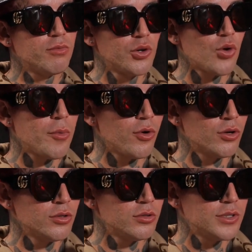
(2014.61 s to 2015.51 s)
grew up
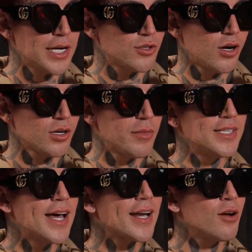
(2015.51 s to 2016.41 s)
on TikTok,
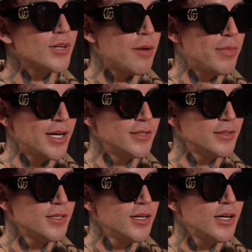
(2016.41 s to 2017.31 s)
but that account got banned.